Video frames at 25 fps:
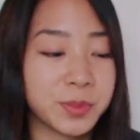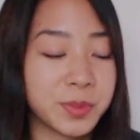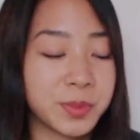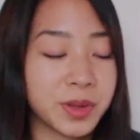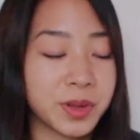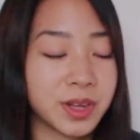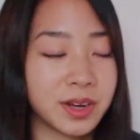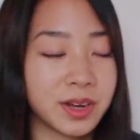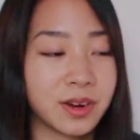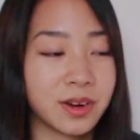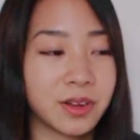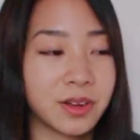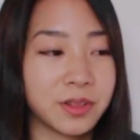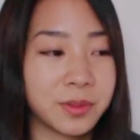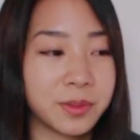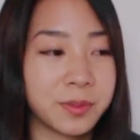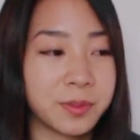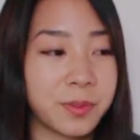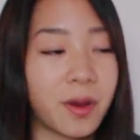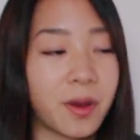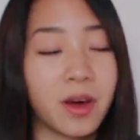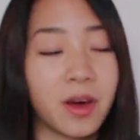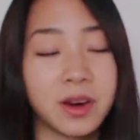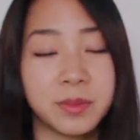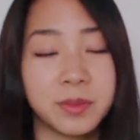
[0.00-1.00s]
can put it on the
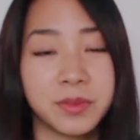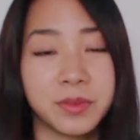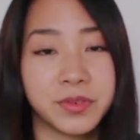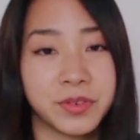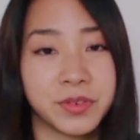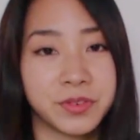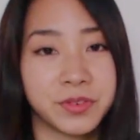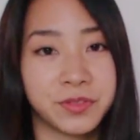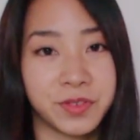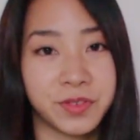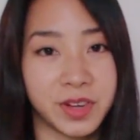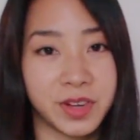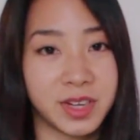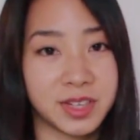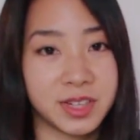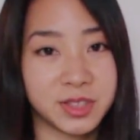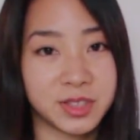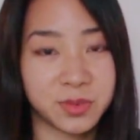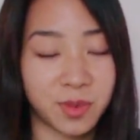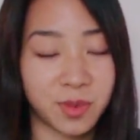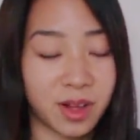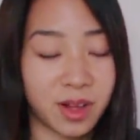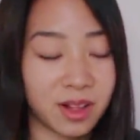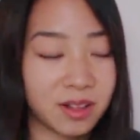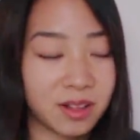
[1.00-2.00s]
bottom of your feet
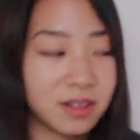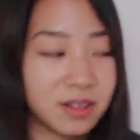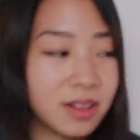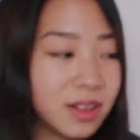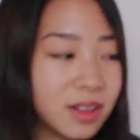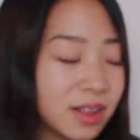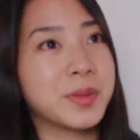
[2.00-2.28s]
as well.